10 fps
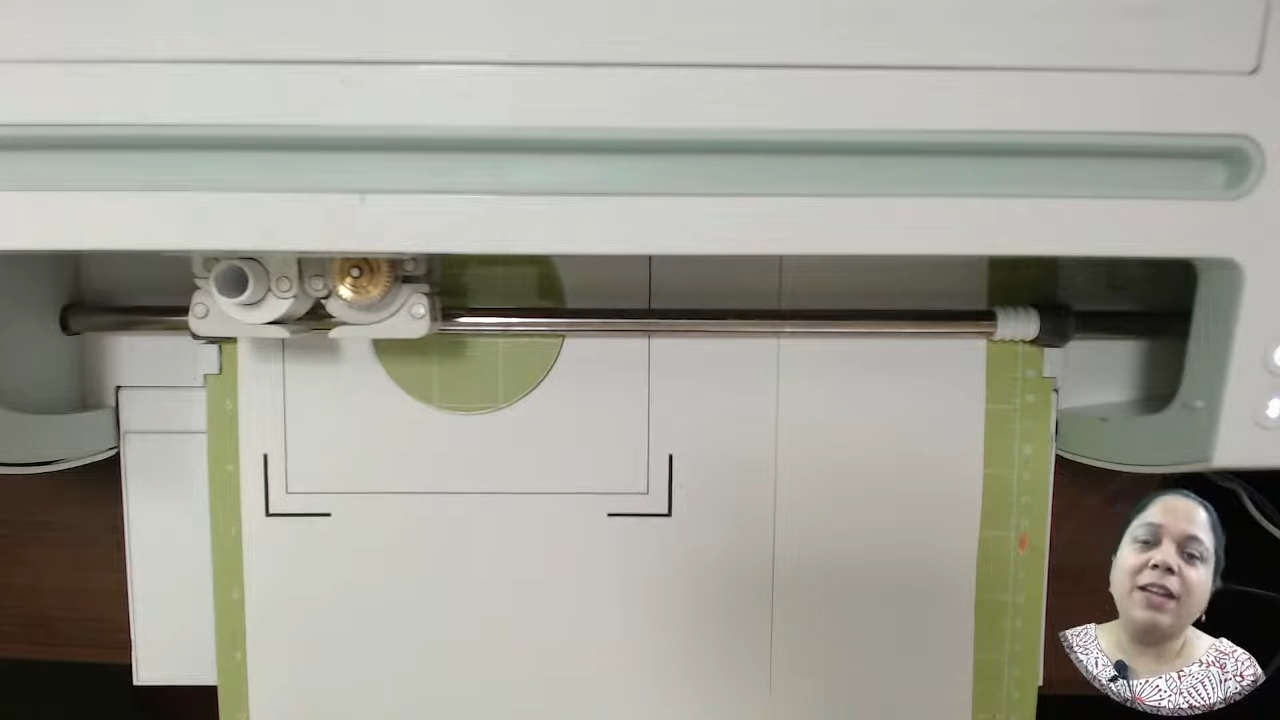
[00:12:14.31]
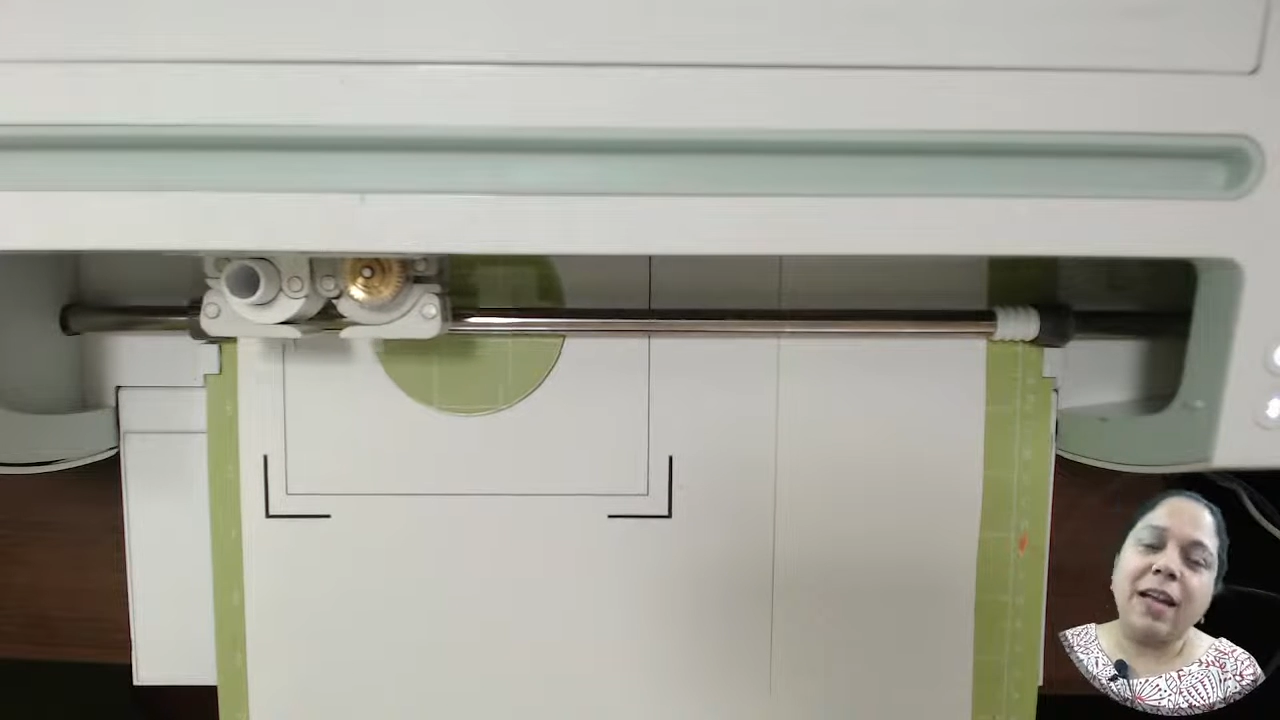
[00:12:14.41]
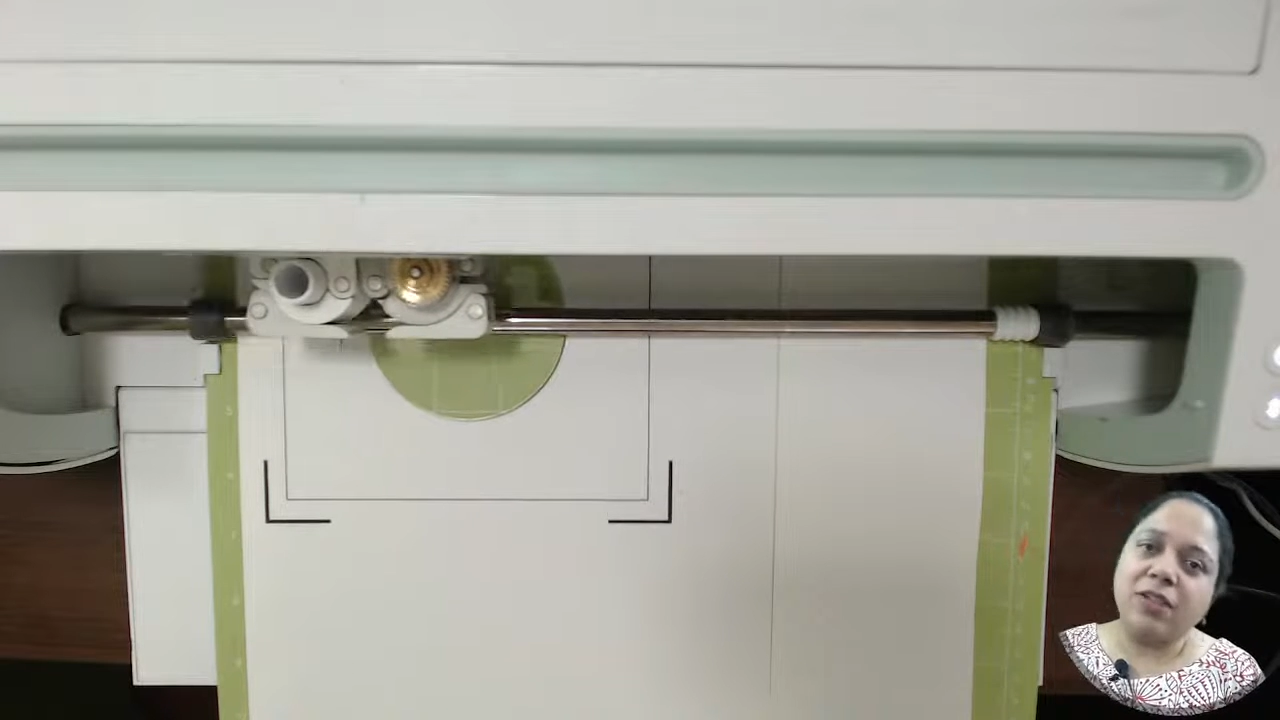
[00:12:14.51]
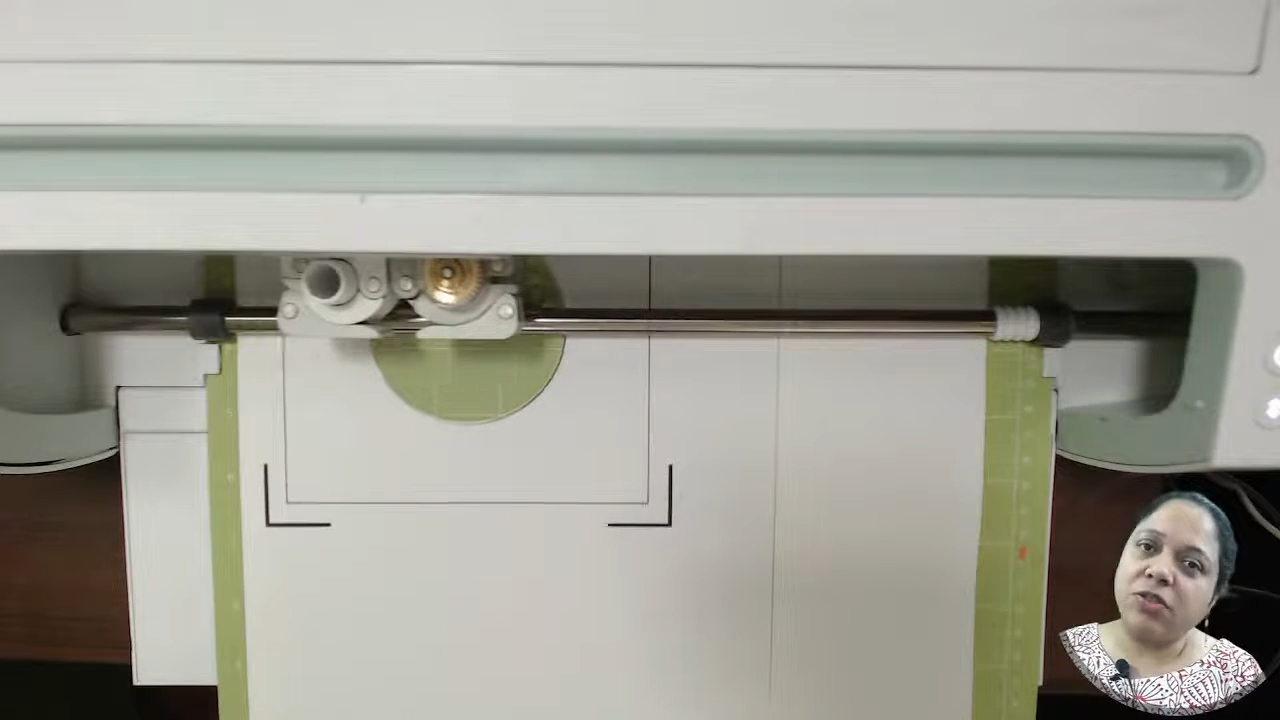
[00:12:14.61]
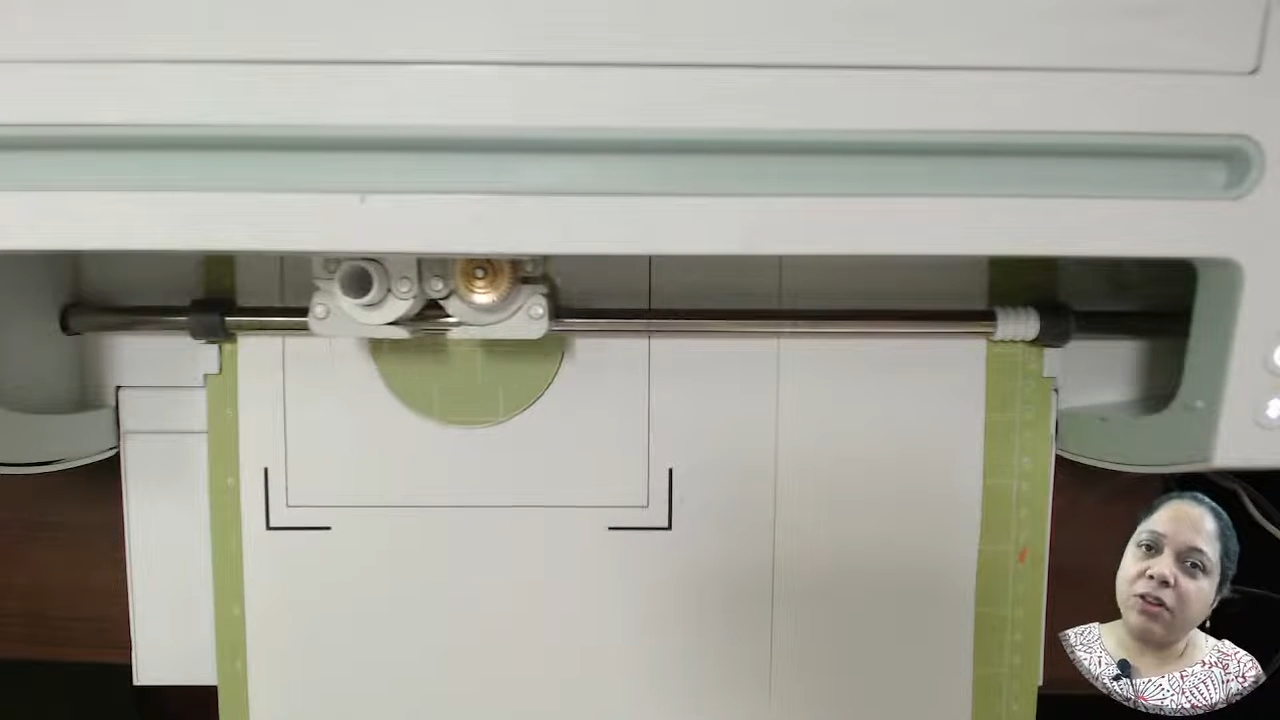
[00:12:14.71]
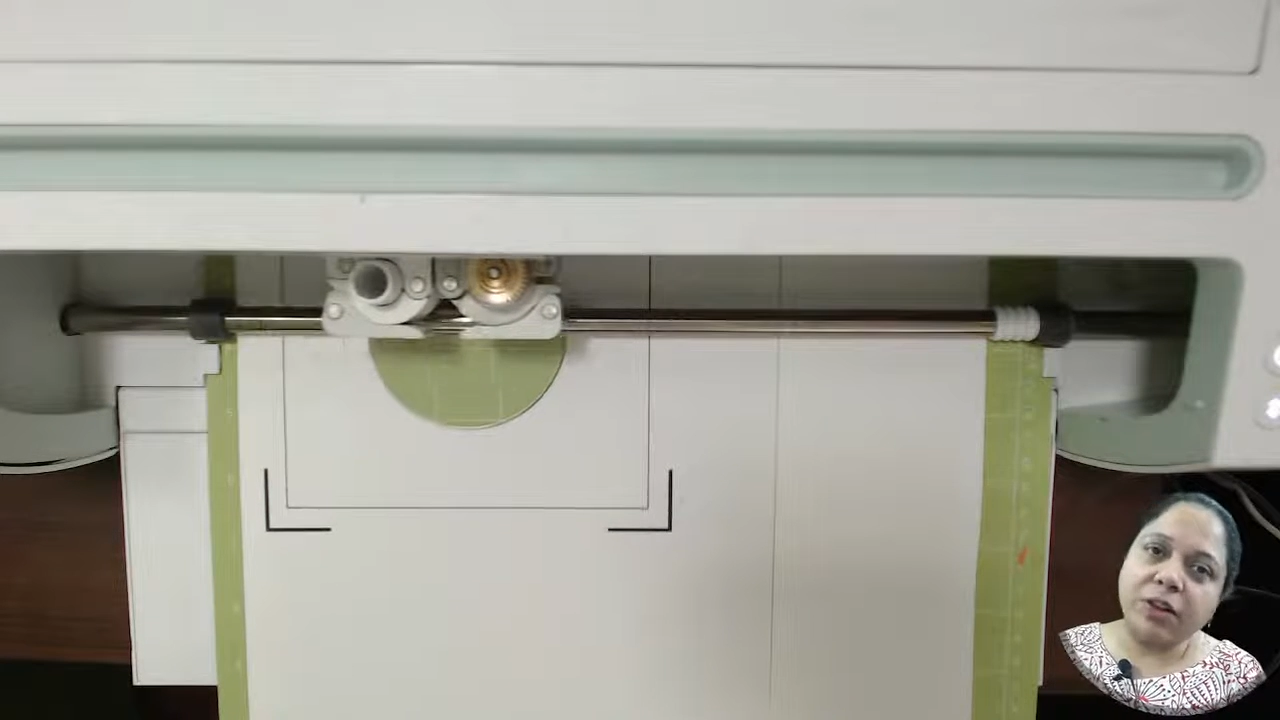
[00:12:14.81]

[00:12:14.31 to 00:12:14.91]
National